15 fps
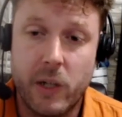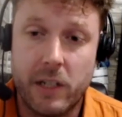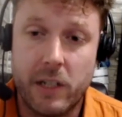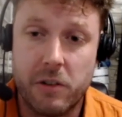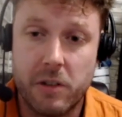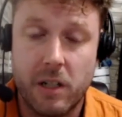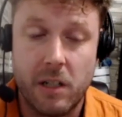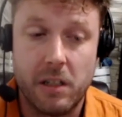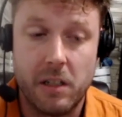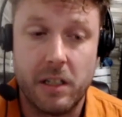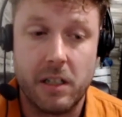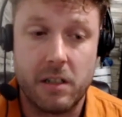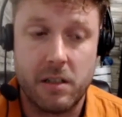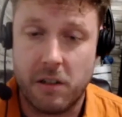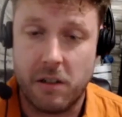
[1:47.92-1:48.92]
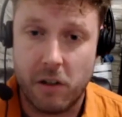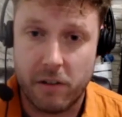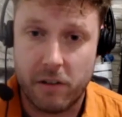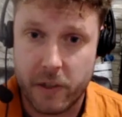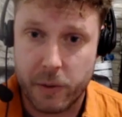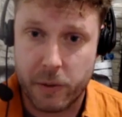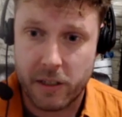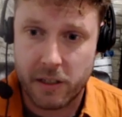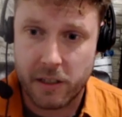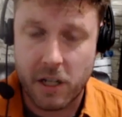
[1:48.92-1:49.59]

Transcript: hydraulics and all of the really